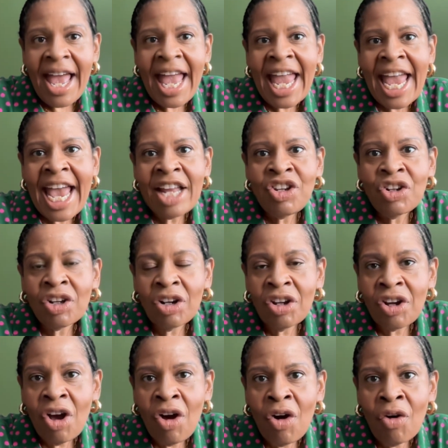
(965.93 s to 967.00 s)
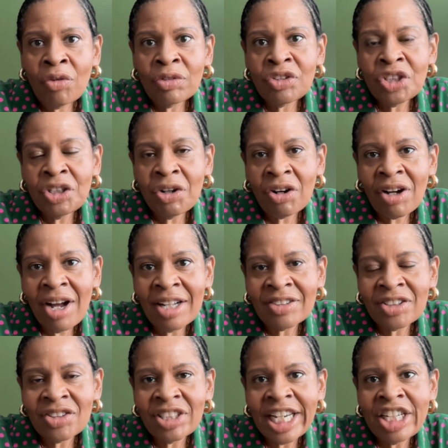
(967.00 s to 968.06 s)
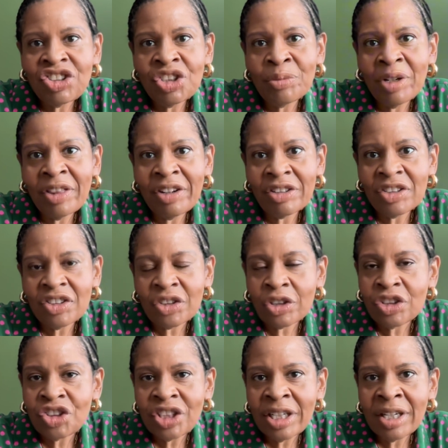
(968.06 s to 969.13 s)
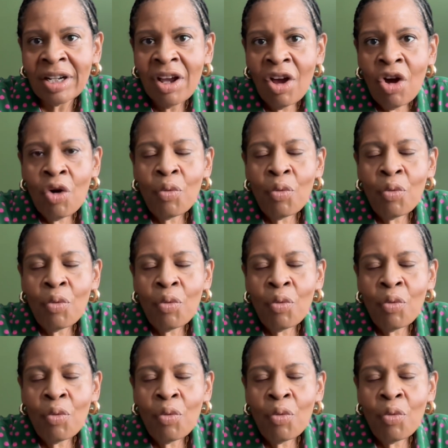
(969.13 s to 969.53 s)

and you can go to your consultation with your surgeon